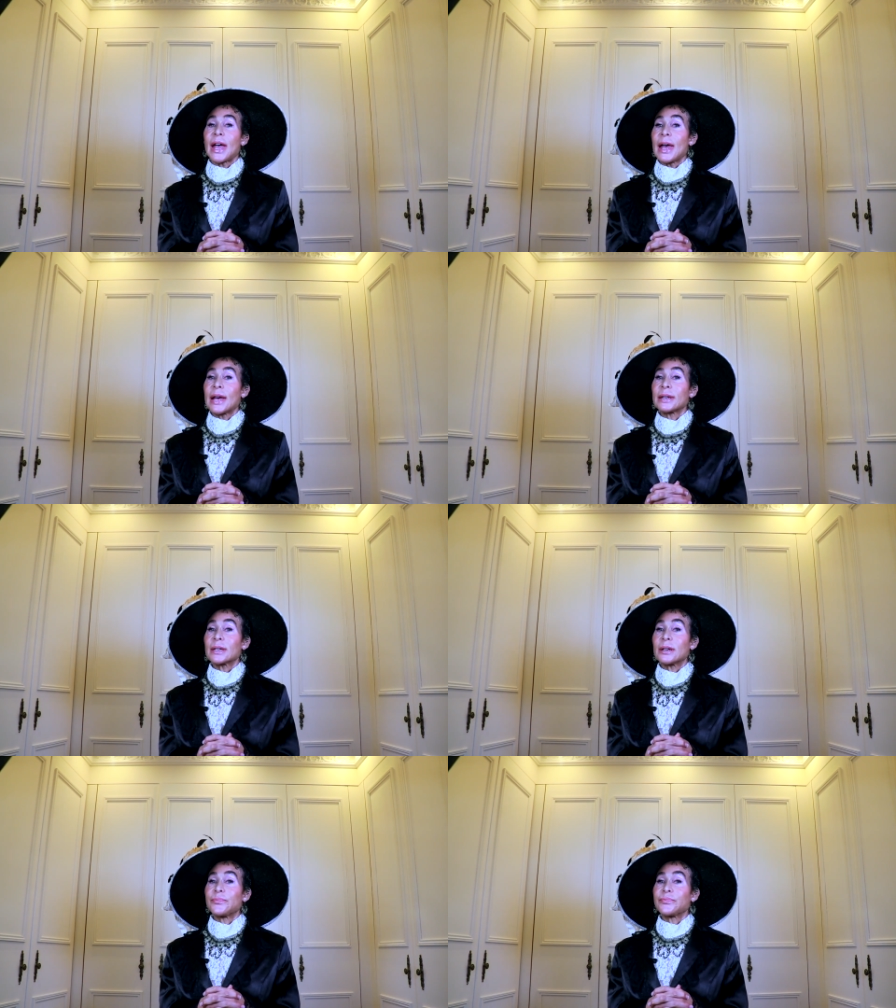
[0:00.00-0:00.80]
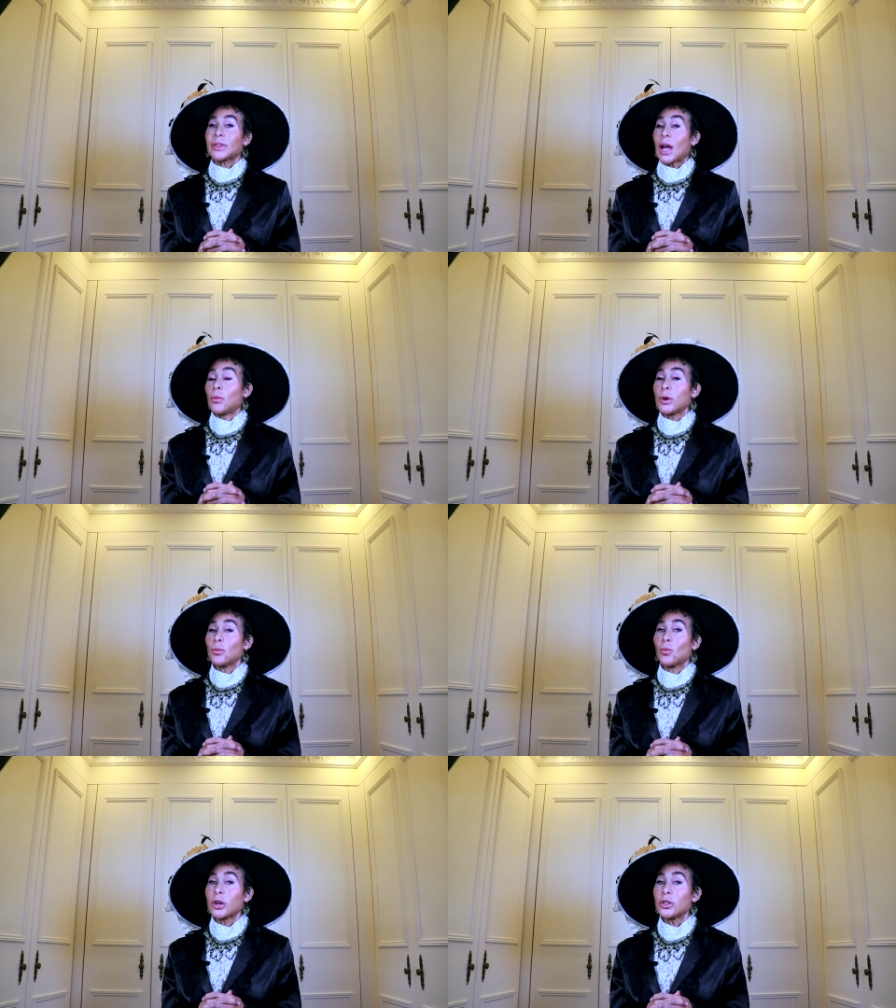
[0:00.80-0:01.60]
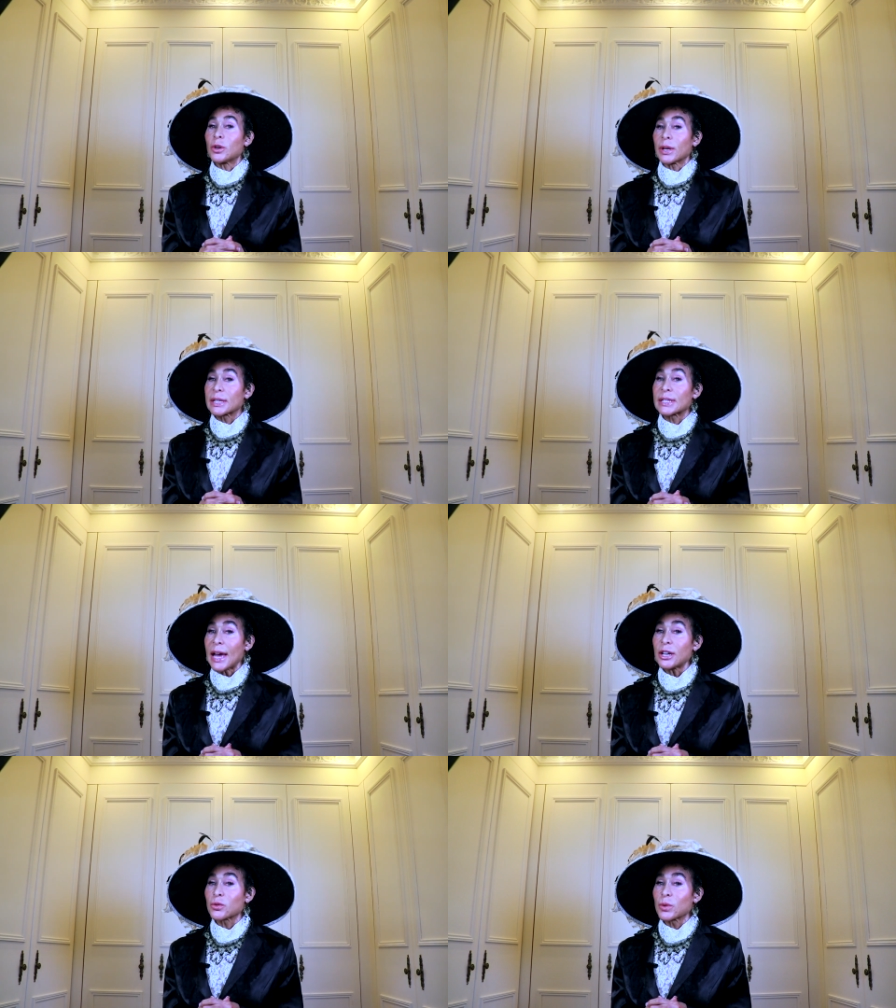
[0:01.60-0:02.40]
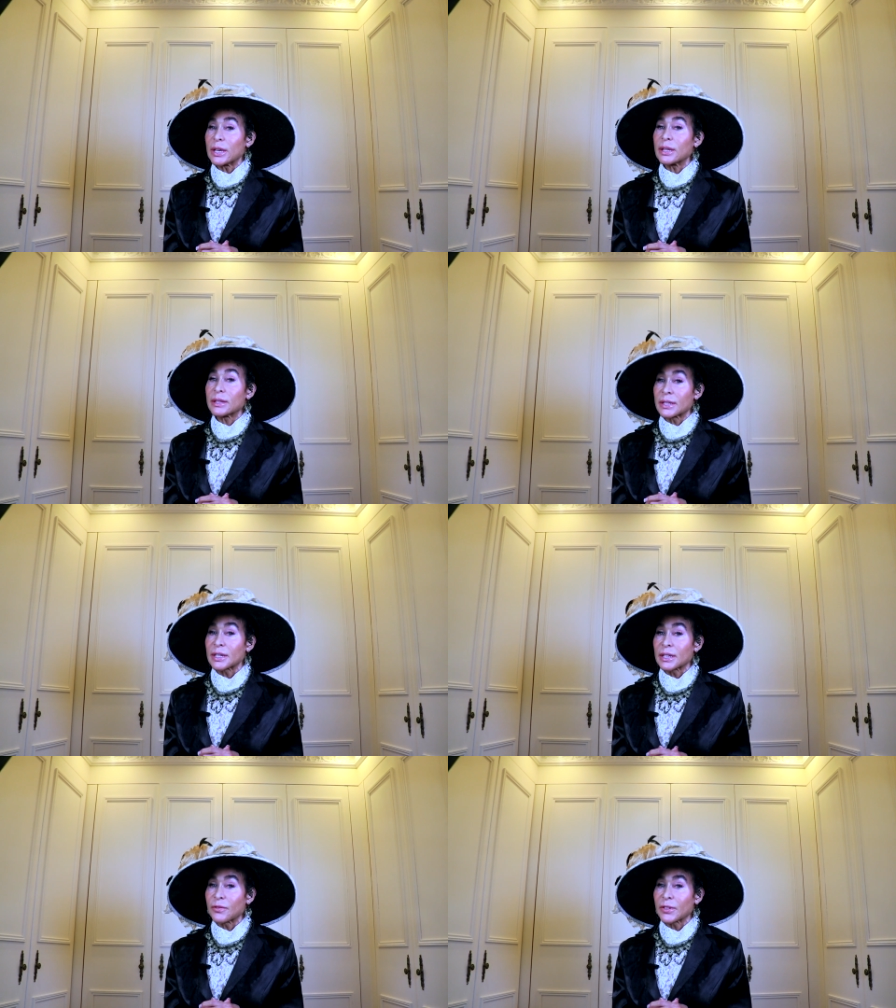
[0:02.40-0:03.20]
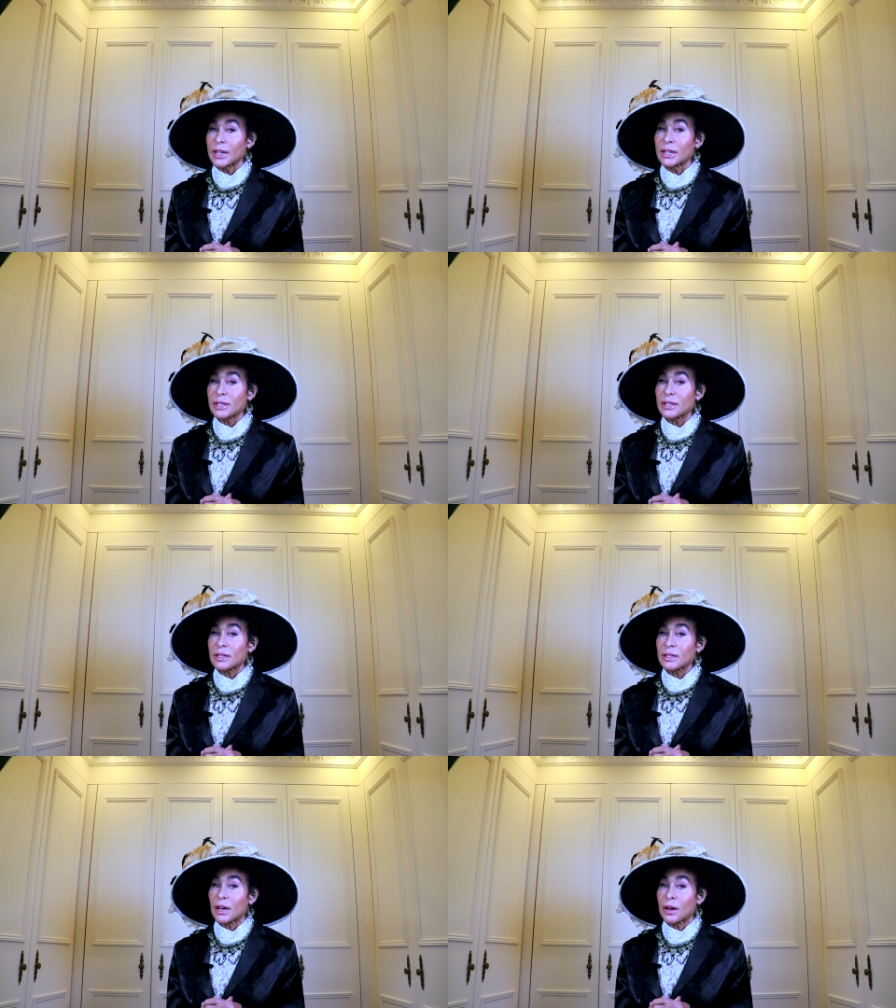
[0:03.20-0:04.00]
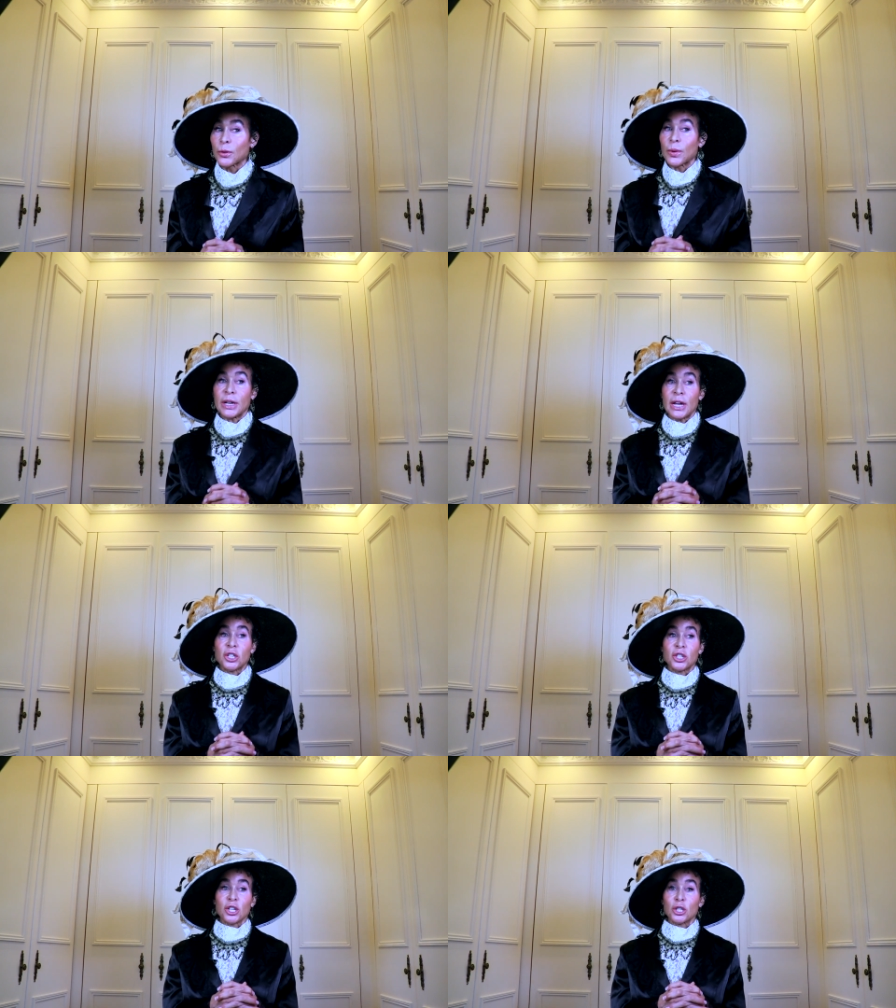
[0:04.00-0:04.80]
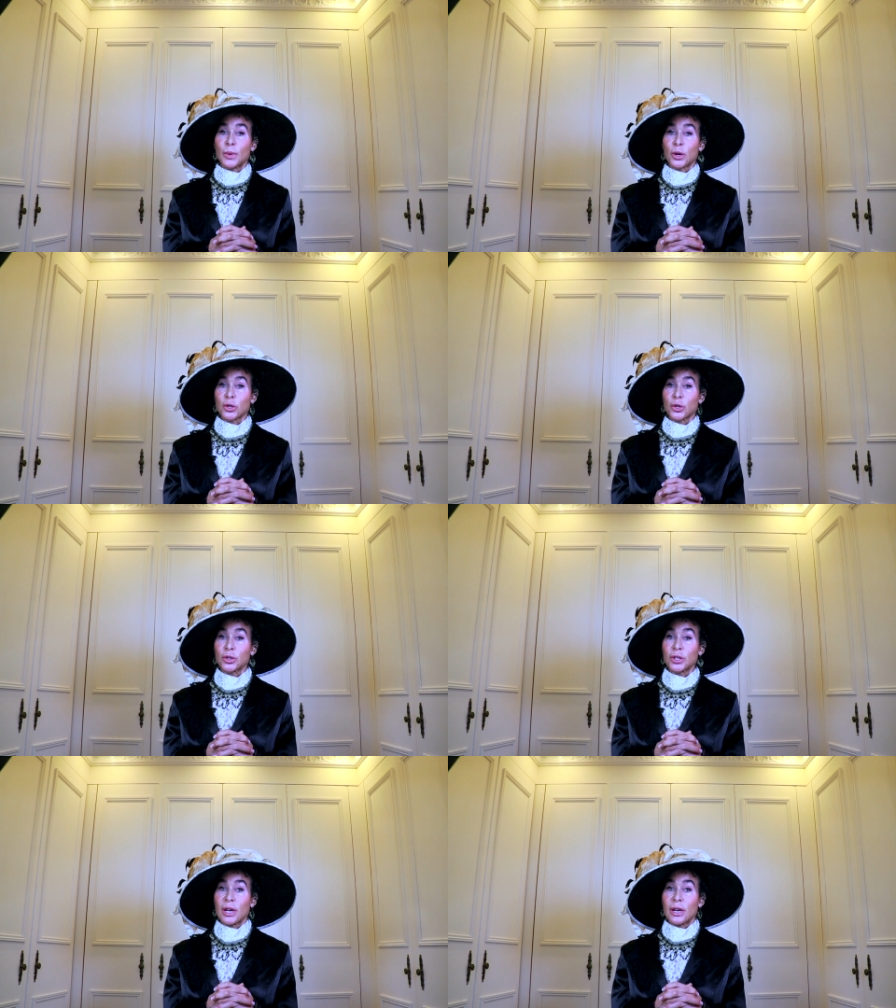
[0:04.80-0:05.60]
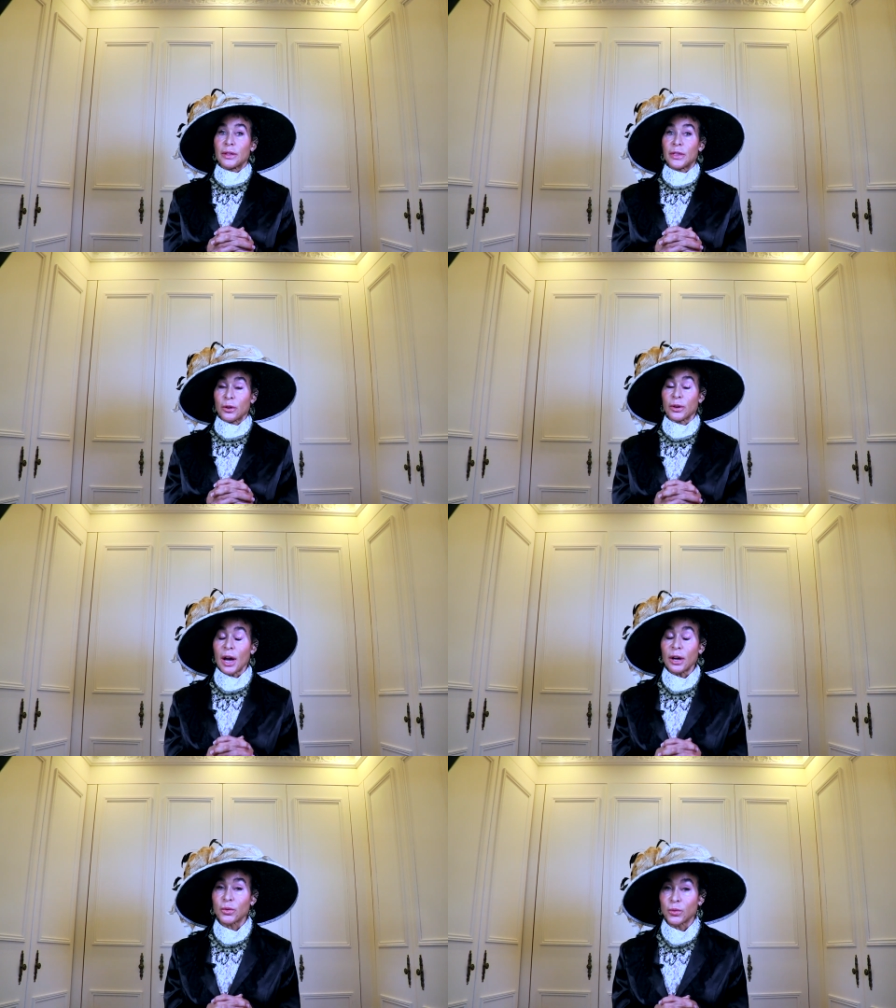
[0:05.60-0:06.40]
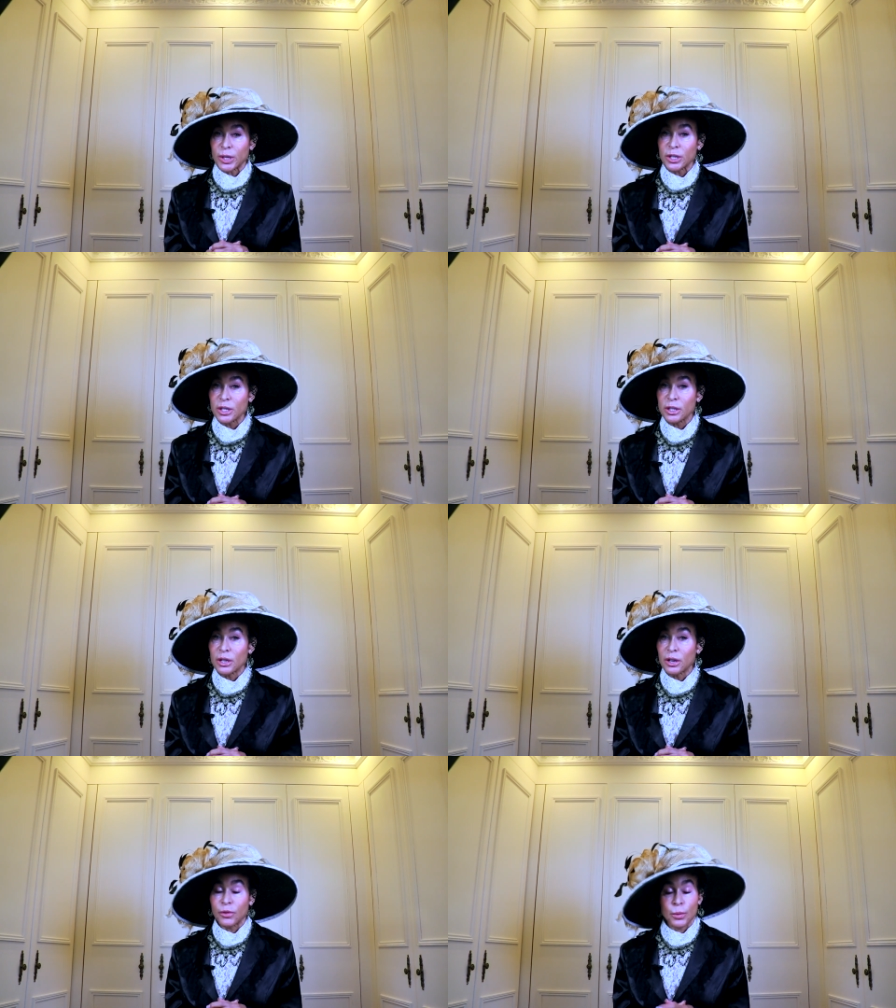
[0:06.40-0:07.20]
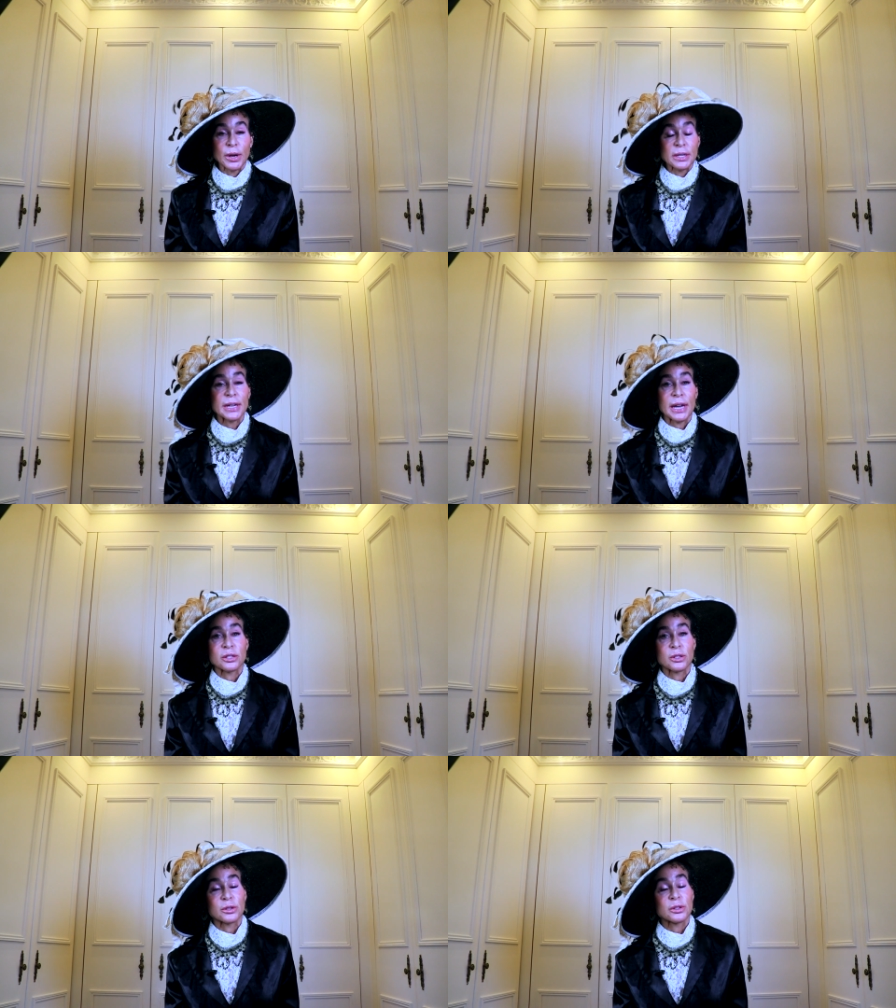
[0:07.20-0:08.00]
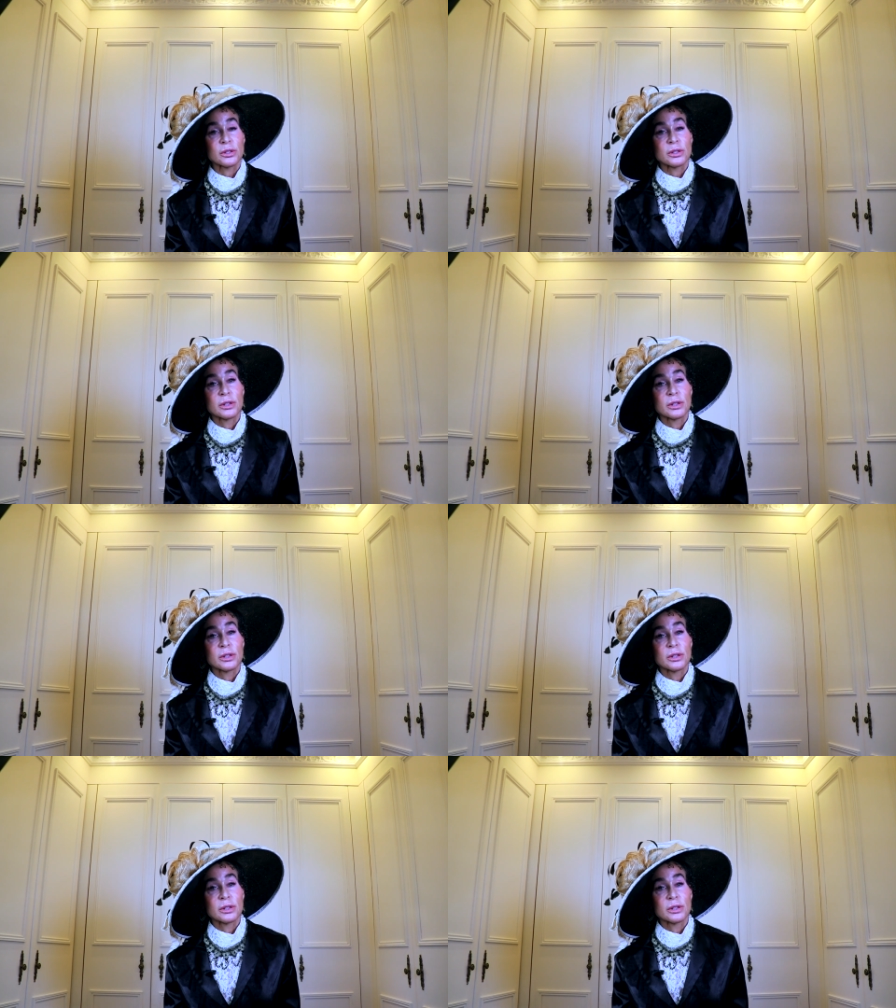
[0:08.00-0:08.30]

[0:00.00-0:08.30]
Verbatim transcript: and I wouldn't want you to exaggerate the significance of the radiation exposures that are not risks for breast cancers.